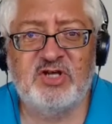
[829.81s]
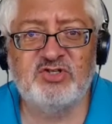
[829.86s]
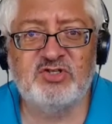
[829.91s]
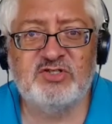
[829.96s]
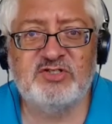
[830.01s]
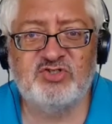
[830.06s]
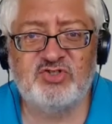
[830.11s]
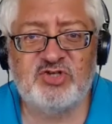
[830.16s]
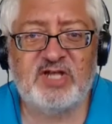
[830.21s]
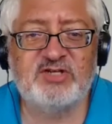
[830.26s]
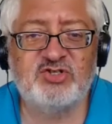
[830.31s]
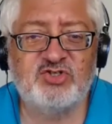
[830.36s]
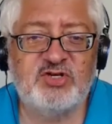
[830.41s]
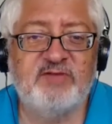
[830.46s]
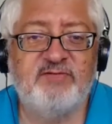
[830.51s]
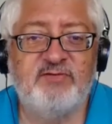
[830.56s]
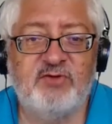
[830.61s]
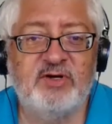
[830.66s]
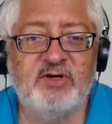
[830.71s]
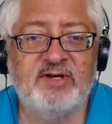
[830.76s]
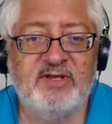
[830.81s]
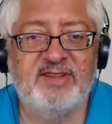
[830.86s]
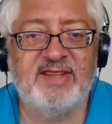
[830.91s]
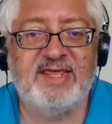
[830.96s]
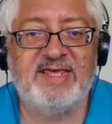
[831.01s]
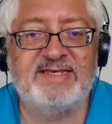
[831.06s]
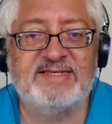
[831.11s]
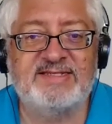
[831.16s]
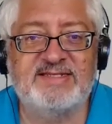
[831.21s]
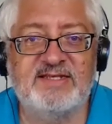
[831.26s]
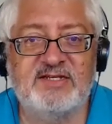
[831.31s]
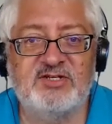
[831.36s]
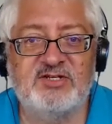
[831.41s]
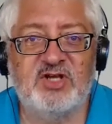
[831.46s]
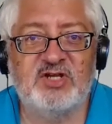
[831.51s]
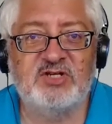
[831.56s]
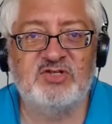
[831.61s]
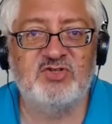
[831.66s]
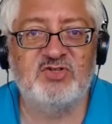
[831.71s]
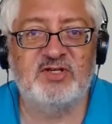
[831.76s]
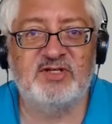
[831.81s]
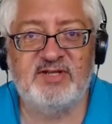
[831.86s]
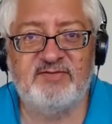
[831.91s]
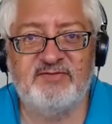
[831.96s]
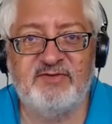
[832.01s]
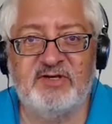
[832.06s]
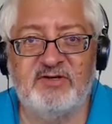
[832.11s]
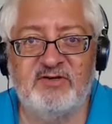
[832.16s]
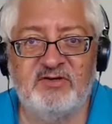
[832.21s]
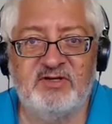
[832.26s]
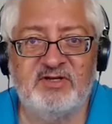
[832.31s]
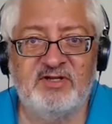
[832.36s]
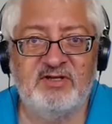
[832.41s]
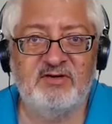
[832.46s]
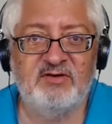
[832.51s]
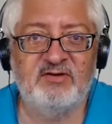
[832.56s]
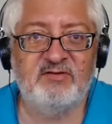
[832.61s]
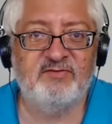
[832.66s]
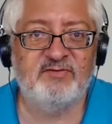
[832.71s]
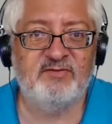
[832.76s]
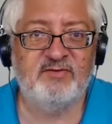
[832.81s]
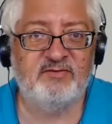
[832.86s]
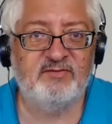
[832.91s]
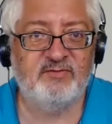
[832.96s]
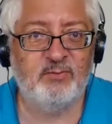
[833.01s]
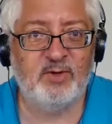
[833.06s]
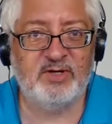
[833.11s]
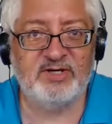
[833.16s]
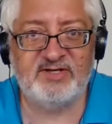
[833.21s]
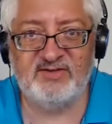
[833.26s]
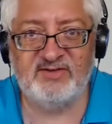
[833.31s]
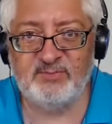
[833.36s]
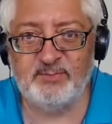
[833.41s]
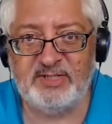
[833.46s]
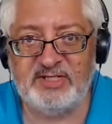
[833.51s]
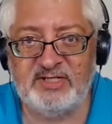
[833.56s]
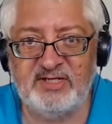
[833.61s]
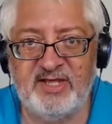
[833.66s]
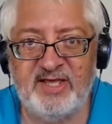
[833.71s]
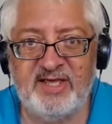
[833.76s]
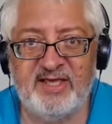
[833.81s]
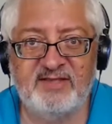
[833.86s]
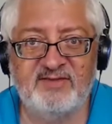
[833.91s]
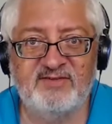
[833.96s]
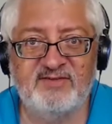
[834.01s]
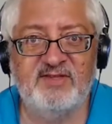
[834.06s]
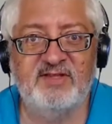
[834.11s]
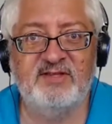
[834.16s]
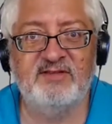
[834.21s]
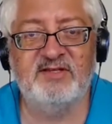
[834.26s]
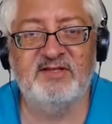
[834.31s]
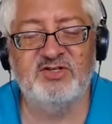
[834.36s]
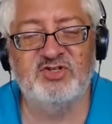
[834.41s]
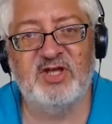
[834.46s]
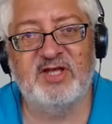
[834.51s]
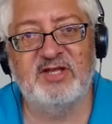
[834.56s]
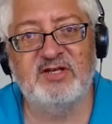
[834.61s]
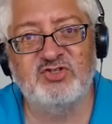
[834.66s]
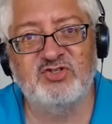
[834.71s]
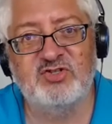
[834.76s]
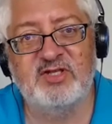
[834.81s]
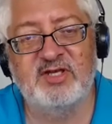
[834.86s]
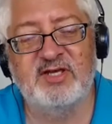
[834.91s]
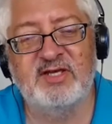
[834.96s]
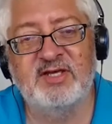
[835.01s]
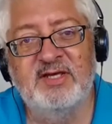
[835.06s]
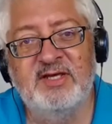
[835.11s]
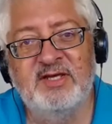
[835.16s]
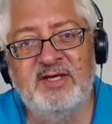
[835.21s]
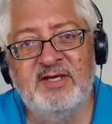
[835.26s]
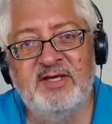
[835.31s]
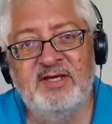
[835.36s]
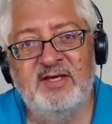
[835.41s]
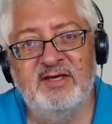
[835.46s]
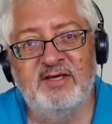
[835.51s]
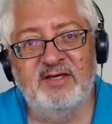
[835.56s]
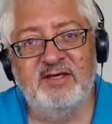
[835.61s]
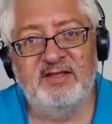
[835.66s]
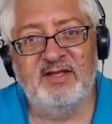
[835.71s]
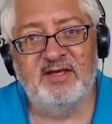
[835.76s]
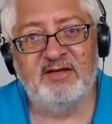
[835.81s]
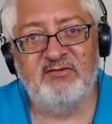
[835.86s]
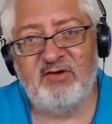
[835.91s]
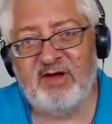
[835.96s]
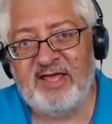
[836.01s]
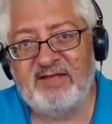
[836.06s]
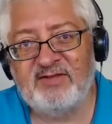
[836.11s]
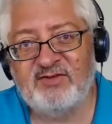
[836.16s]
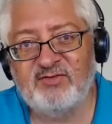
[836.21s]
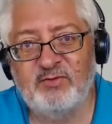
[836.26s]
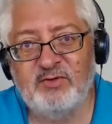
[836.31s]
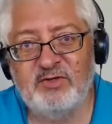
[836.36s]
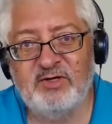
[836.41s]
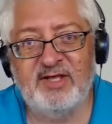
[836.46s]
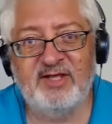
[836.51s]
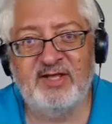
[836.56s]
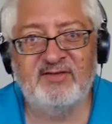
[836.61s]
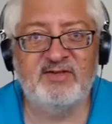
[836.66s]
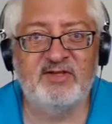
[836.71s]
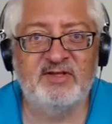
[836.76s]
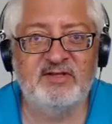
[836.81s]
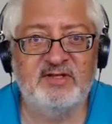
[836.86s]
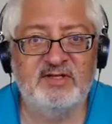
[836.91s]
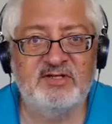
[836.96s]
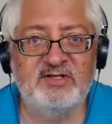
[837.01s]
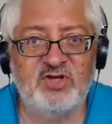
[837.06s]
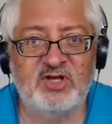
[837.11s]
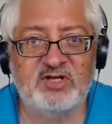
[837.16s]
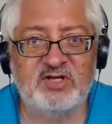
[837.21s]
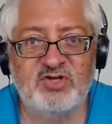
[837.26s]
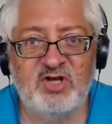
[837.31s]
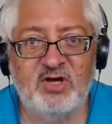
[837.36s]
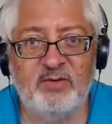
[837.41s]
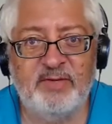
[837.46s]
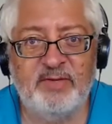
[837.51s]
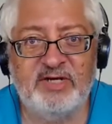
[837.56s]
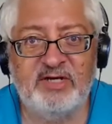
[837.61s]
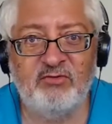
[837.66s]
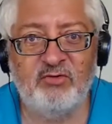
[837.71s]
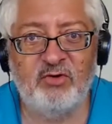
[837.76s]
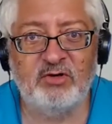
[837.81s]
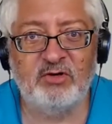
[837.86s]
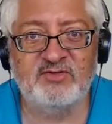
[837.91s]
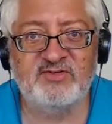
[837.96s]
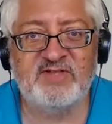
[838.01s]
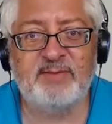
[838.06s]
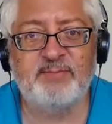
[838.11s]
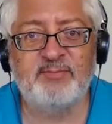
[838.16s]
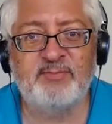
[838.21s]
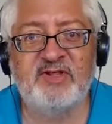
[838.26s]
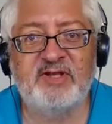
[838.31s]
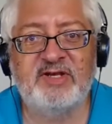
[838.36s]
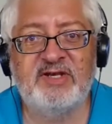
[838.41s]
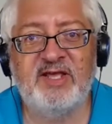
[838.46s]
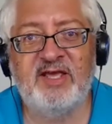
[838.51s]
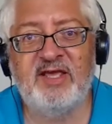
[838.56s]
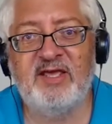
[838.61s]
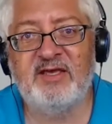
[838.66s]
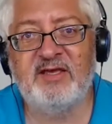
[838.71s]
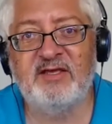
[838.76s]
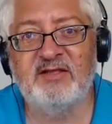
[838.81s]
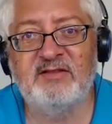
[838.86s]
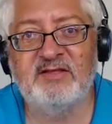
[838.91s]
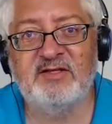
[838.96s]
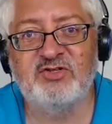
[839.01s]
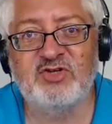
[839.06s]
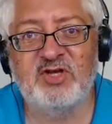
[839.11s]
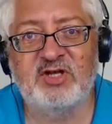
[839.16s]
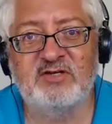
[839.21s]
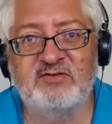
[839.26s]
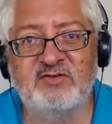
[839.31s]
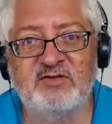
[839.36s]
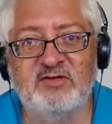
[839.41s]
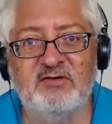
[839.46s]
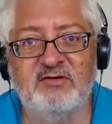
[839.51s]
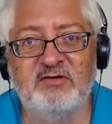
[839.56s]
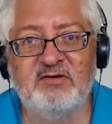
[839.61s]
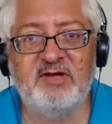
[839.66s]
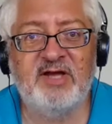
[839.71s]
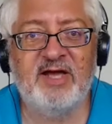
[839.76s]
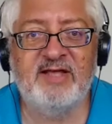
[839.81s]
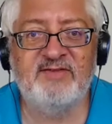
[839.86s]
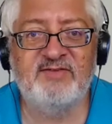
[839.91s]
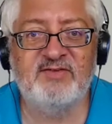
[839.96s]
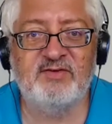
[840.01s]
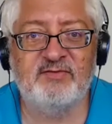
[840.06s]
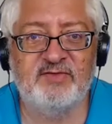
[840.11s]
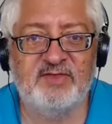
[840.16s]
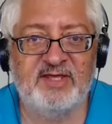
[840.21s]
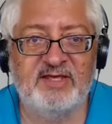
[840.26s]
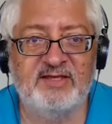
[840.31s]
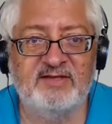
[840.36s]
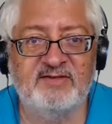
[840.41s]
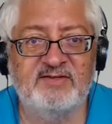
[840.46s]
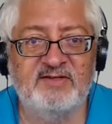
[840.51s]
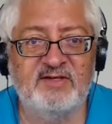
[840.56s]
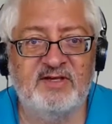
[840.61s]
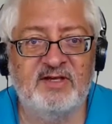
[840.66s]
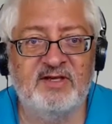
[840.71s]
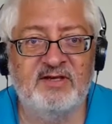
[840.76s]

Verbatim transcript: judges judge different things. They judge the difficulty of, of what is being danced, and they judge the, the gracefulness, and they judge how many wrong steps they take, and they judge, you know, all kinds of things.